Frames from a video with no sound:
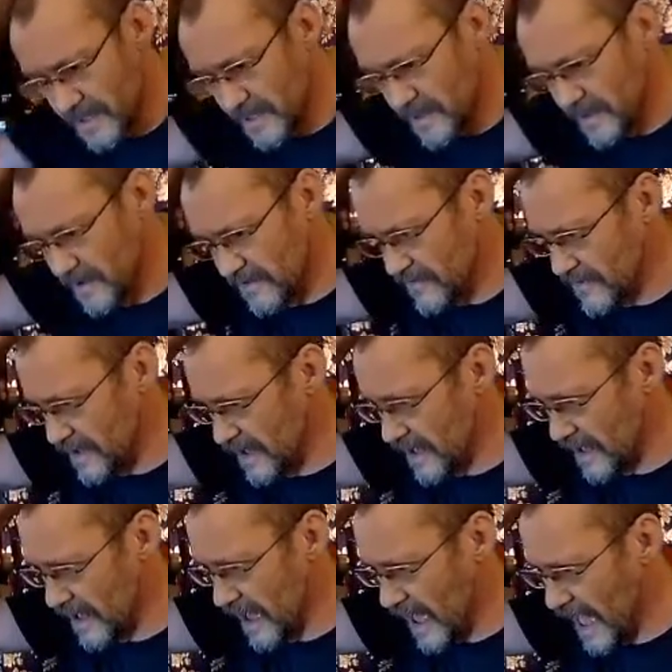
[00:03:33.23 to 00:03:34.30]
You know,
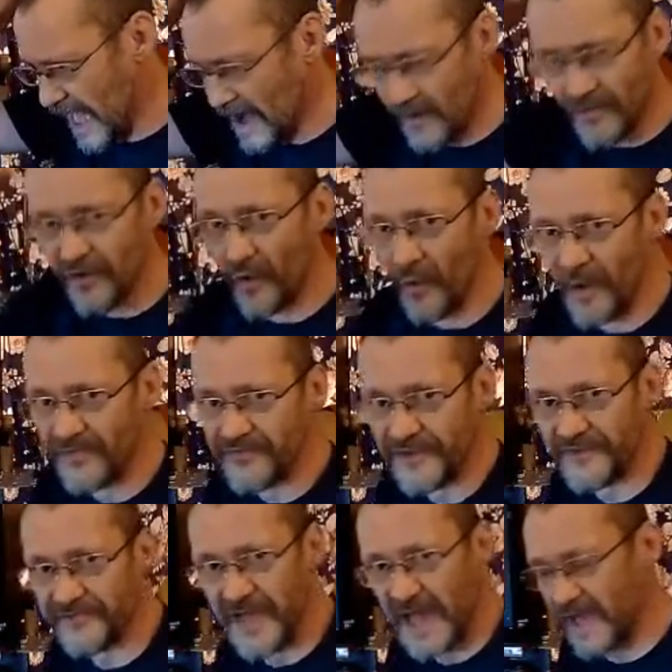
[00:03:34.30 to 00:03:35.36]
I don't know what
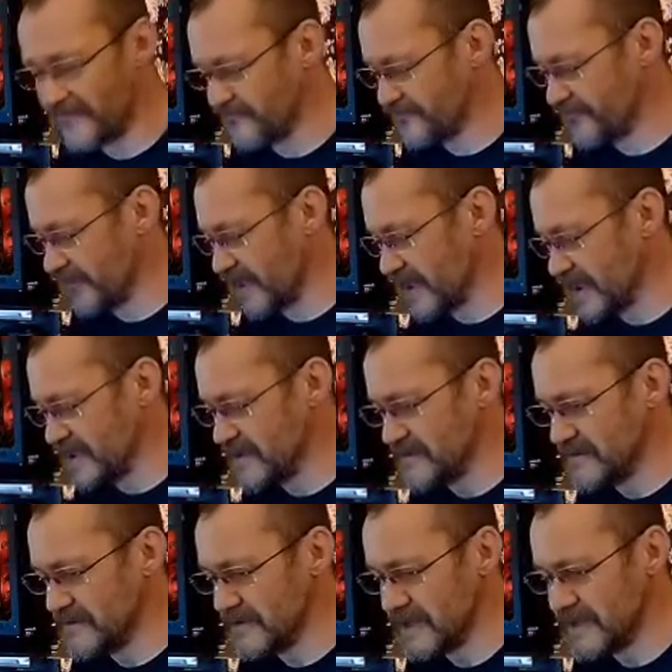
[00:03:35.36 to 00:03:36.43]
these guys are
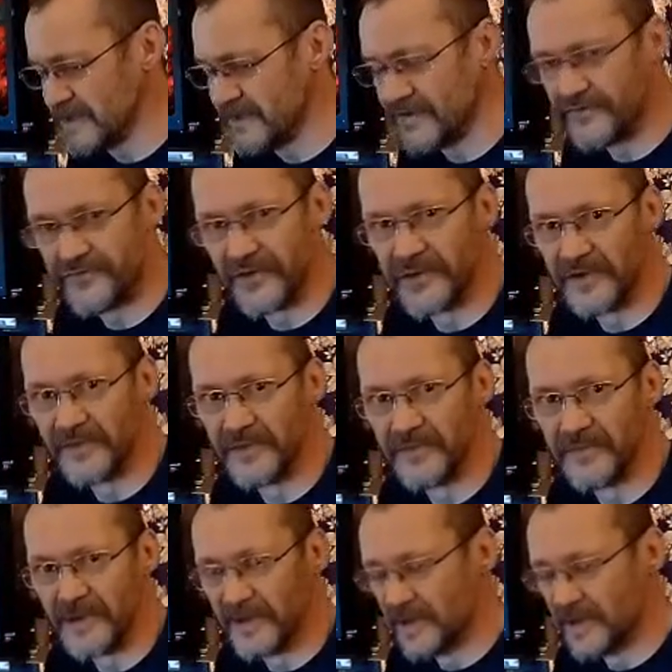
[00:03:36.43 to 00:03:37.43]
thinking in YouTube,